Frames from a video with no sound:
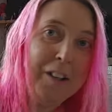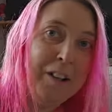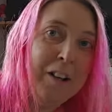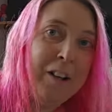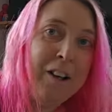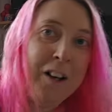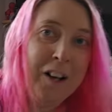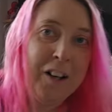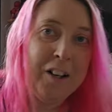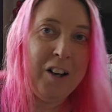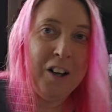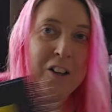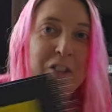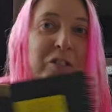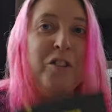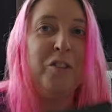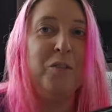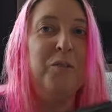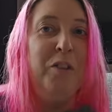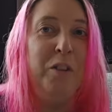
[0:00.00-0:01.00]
and I
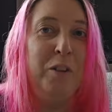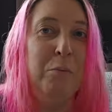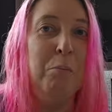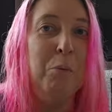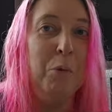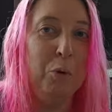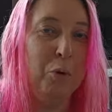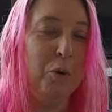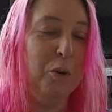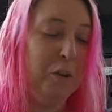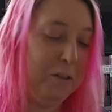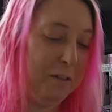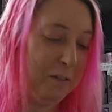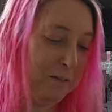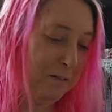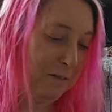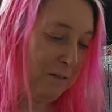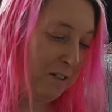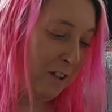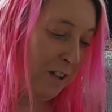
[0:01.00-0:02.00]
should have done more
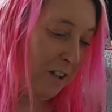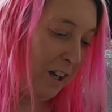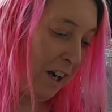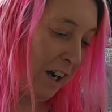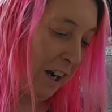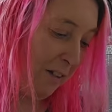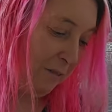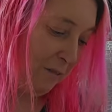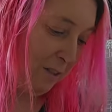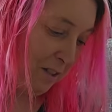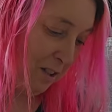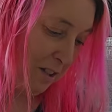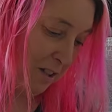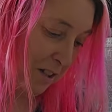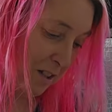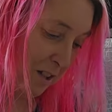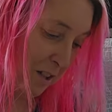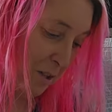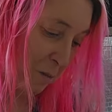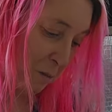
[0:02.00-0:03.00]
than I have done
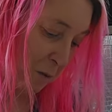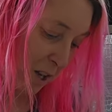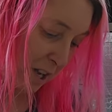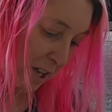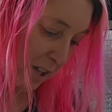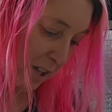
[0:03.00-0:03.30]
this week,